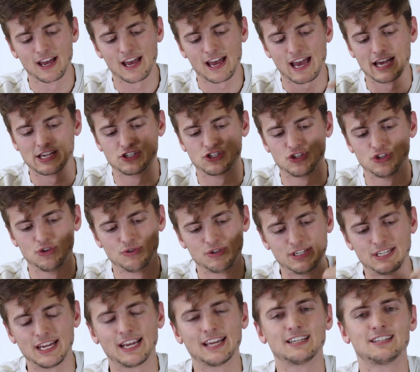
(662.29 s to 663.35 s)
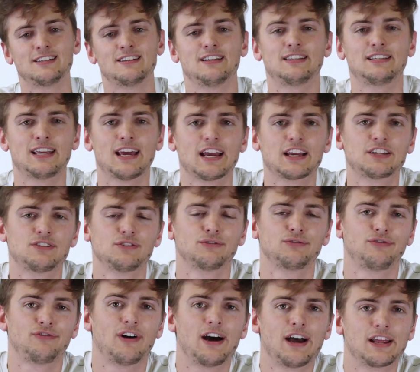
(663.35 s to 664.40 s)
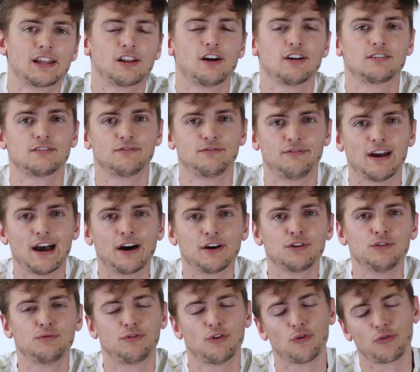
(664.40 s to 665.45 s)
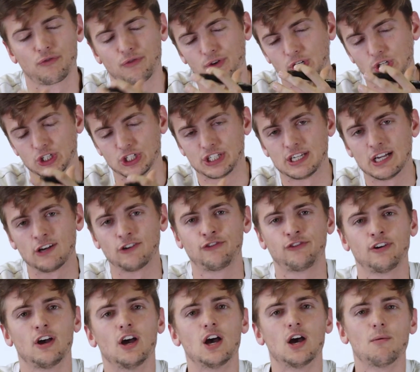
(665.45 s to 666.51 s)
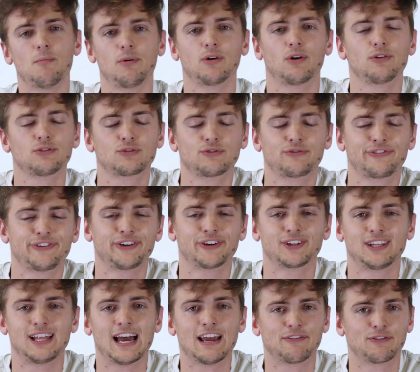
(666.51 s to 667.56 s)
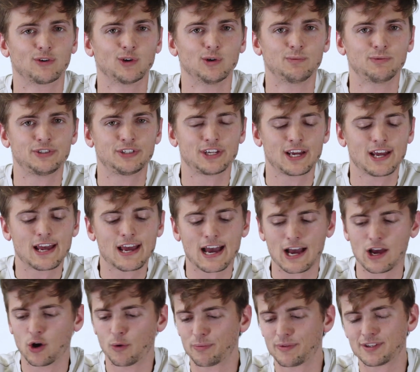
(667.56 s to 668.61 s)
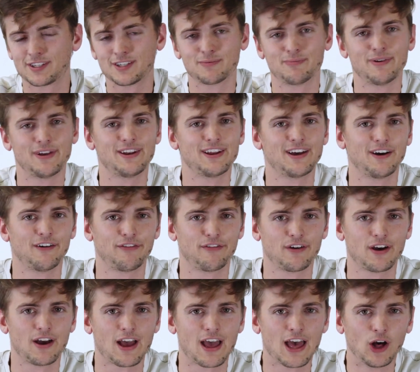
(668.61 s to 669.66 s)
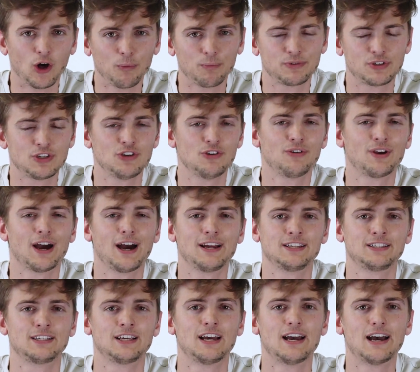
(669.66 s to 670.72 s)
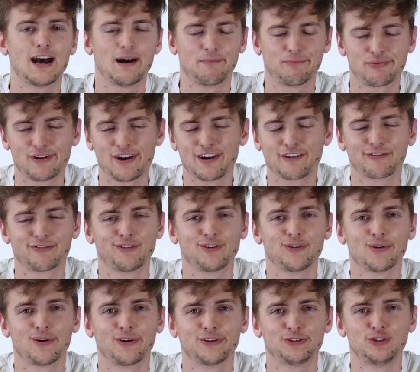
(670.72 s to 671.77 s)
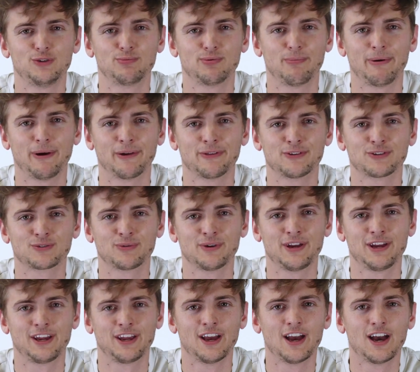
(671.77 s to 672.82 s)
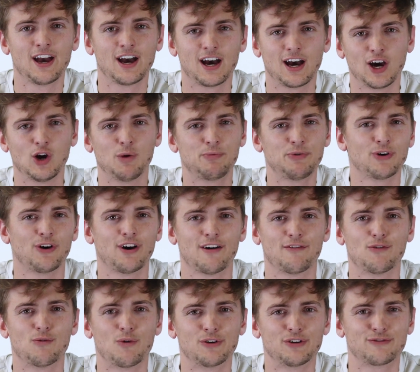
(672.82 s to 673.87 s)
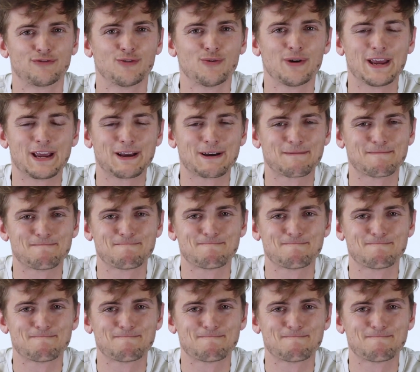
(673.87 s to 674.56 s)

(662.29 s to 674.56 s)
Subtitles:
as you dig into the text, you'll find lots of value both for yourself, but also for your life groups. I hope this has been of help to you guys. I'm praying for you all as you prepare this week. I hope you all have a wonderful week.